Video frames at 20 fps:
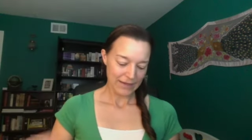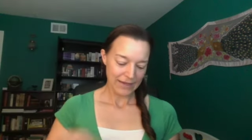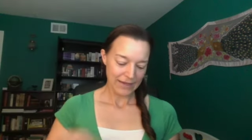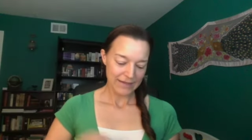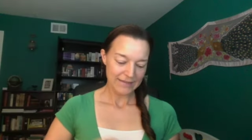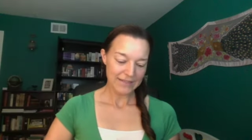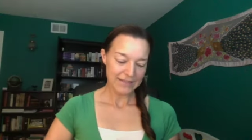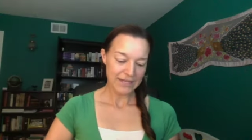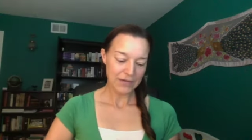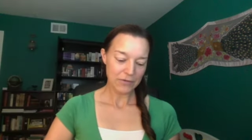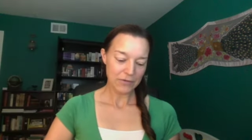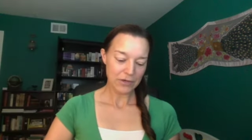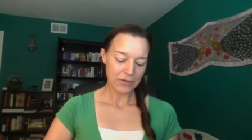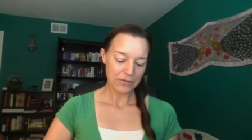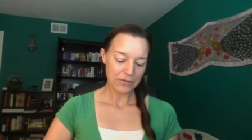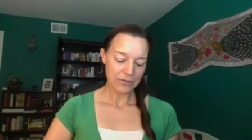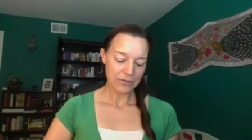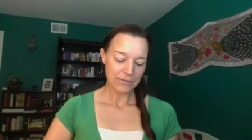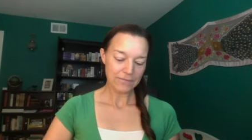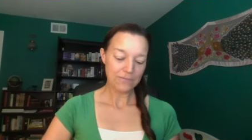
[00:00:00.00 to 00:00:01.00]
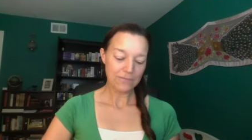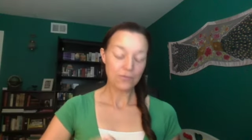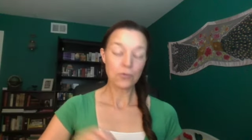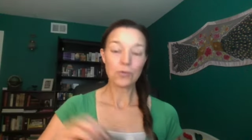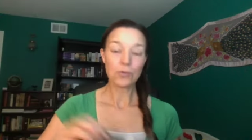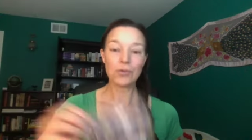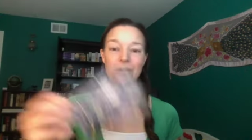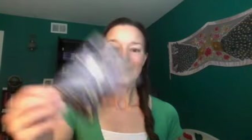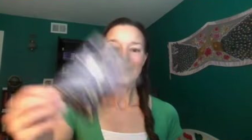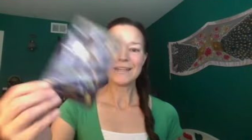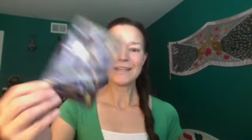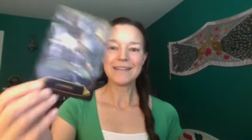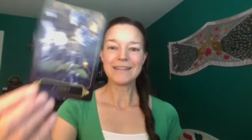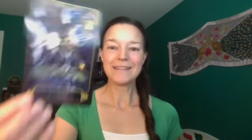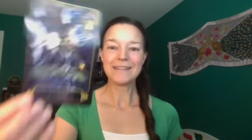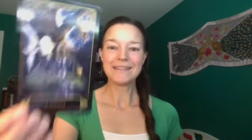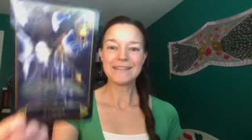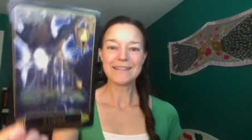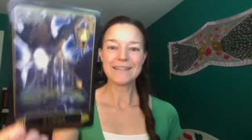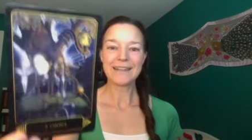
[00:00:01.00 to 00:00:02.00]
Zero, the fool. In
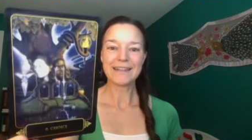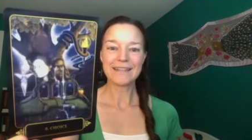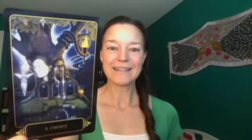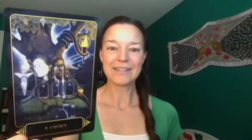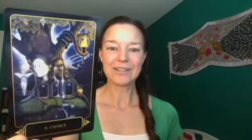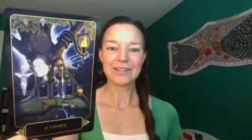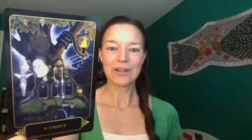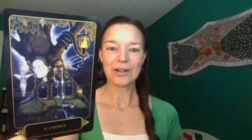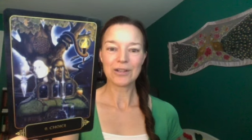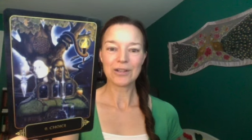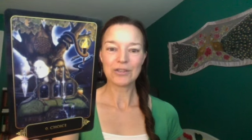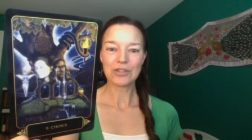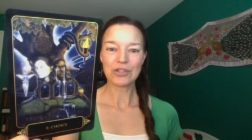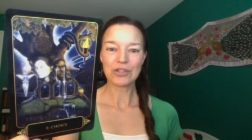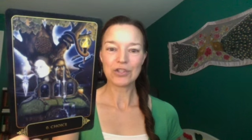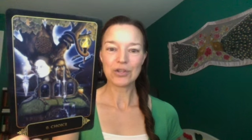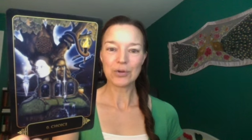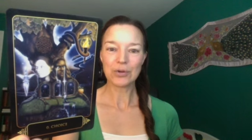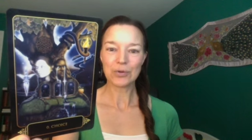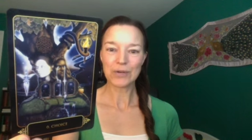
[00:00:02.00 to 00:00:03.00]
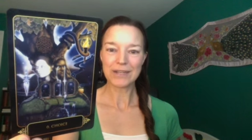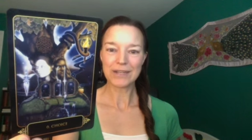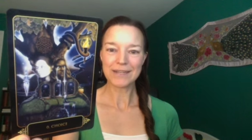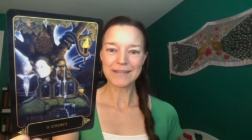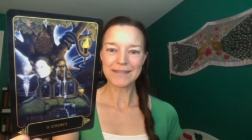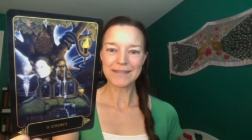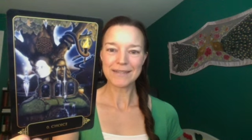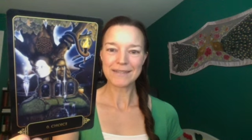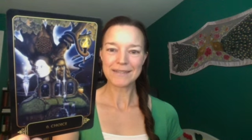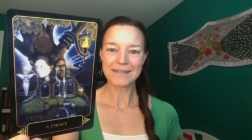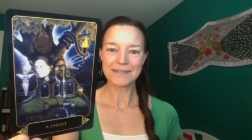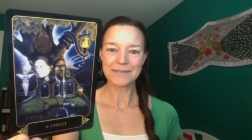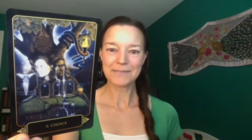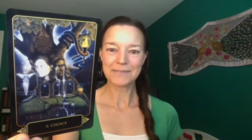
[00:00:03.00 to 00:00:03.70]
this deck, it's called choice.